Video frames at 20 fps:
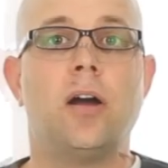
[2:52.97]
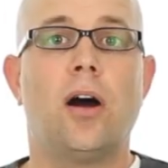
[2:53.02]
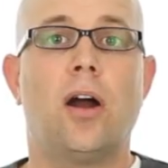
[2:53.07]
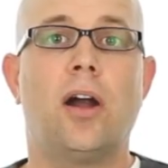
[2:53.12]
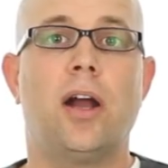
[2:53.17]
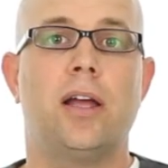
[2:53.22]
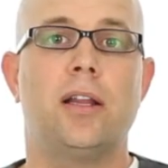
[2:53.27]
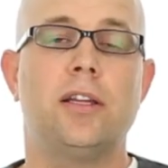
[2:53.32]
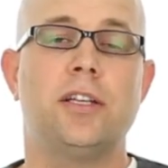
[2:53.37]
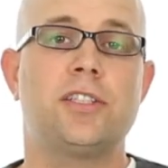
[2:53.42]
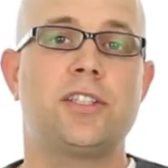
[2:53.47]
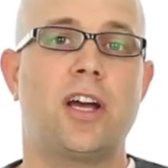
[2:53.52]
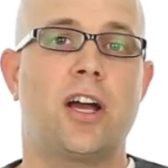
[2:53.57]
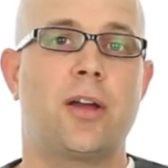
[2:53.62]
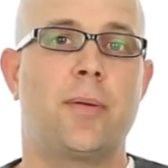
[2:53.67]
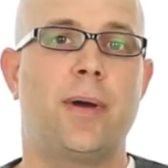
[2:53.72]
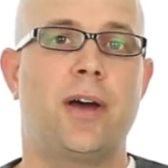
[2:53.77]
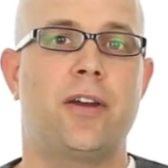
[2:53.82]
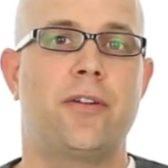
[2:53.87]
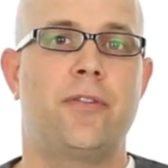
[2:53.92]
All right, let's
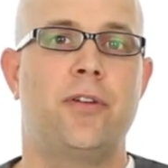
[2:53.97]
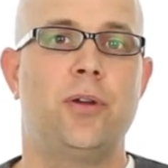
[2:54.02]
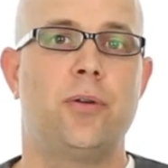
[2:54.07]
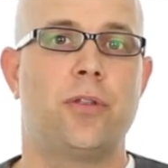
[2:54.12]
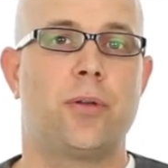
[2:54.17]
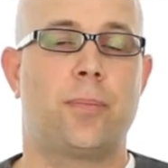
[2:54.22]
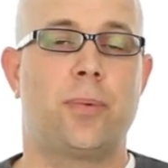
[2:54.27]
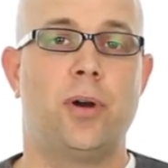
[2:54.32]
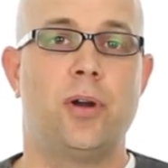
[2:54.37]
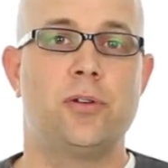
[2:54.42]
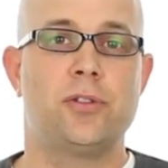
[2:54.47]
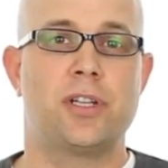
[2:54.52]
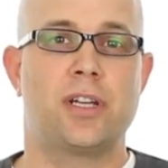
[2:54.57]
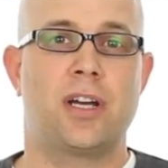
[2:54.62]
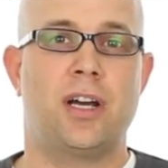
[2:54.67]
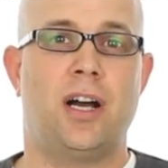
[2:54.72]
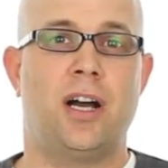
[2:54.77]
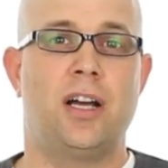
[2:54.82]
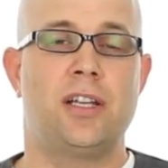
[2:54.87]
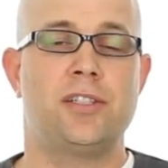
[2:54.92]
talk about a few of the pros and
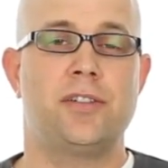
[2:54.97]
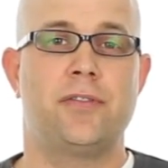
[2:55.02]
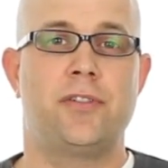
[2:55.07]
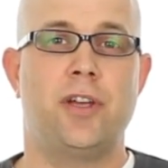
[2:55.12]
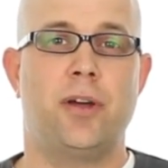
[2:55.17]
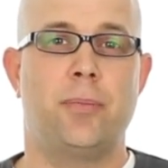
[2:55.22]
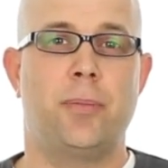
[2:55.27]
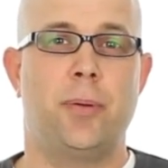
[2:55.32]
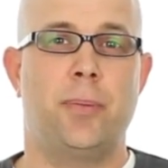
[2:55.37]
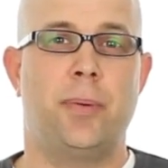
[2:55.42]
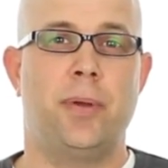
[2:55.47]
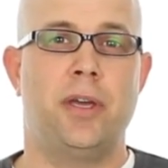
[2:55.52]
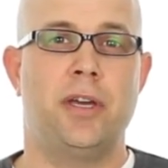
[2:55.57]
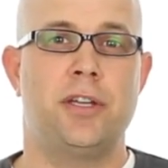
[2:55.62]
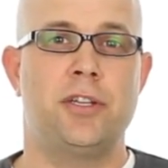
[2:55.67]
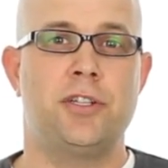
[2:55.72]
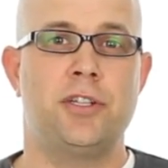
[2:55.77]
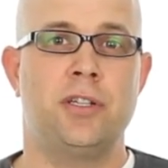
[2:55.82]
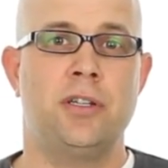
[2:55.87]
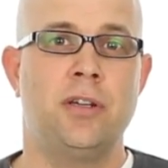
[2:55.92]
cons of WP
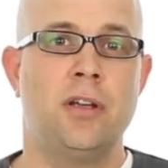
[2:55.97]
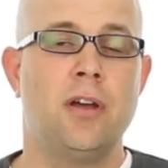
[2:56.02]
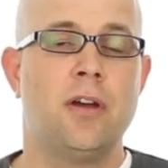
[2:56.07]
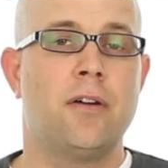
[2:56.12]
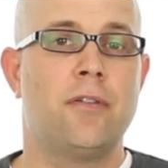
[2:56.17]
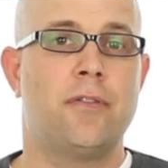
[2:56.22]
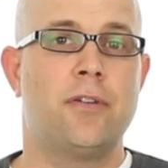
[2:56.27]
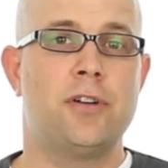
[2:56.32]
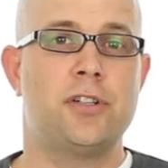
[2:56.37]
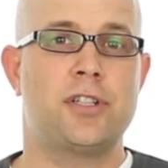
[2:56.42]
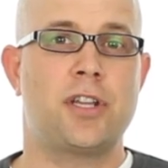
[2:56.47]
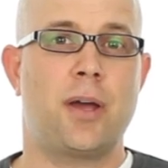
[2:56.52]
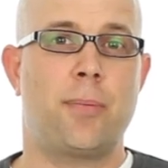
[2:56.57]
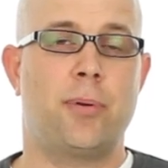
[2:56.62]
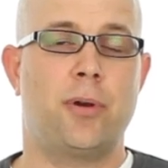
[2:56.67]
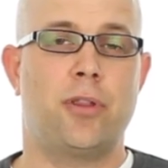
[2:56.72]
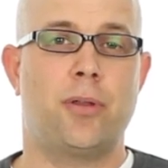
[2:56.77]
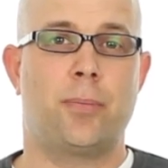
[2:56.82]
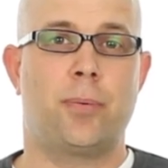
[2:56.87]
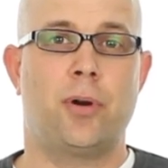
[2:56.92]
Engine. First up
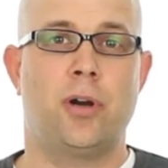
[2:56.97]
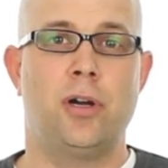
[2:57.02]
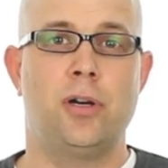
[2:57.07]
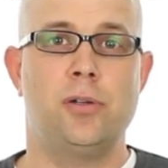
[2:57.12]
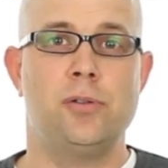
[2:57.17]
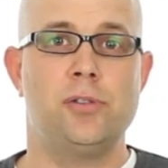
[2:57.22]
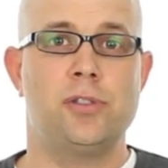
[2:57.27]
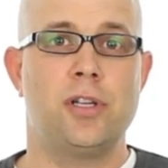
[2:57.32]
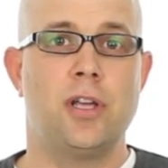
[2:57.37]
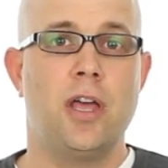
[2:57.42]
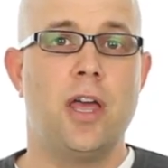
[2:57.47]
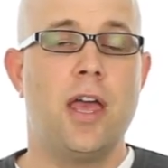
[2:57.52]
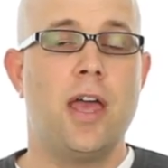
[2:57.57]
are the pros.